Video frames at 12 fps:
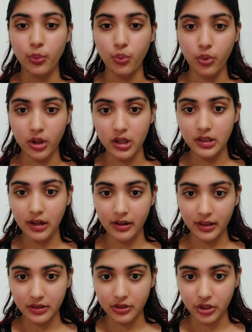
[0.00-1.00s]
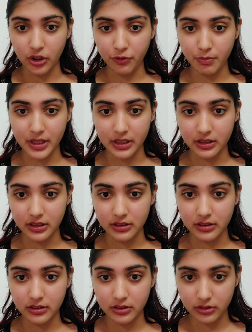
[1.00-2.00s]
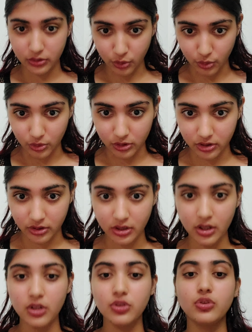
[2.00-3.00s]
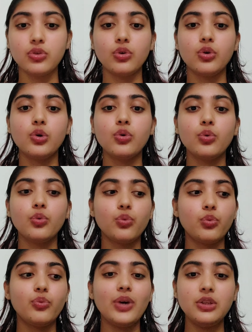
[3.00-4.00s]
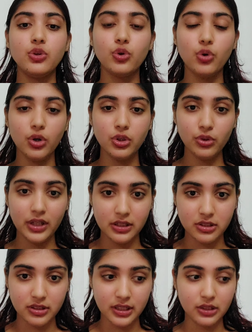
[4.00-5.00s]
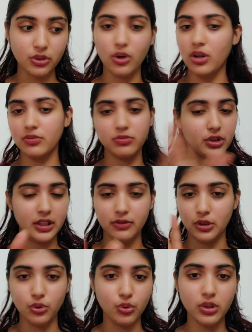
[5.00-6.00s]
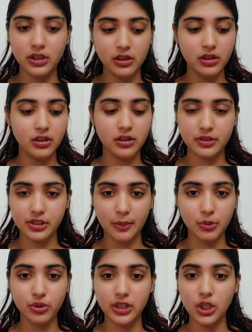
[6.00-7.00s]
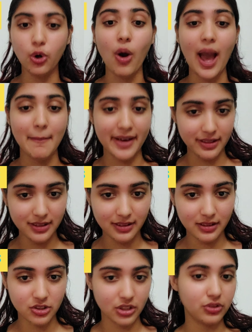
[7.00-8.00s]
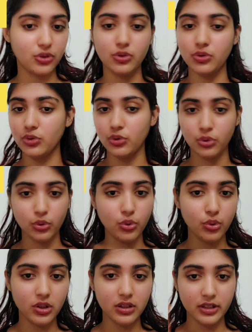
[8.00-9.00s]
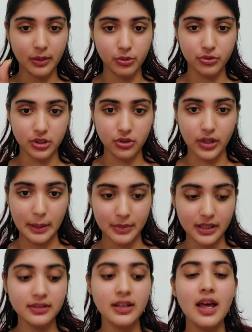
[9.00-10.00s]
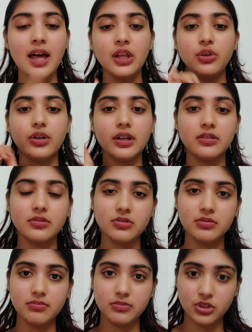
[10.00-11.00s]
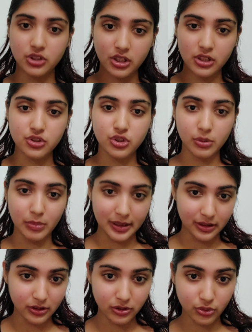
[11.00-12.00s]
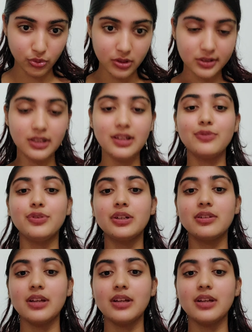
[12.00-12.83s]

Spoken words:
World Directory of Medical Schools. So when you go to internet or whatever, Google WDOMS, just Google WDOMS, you can search your medical school there. If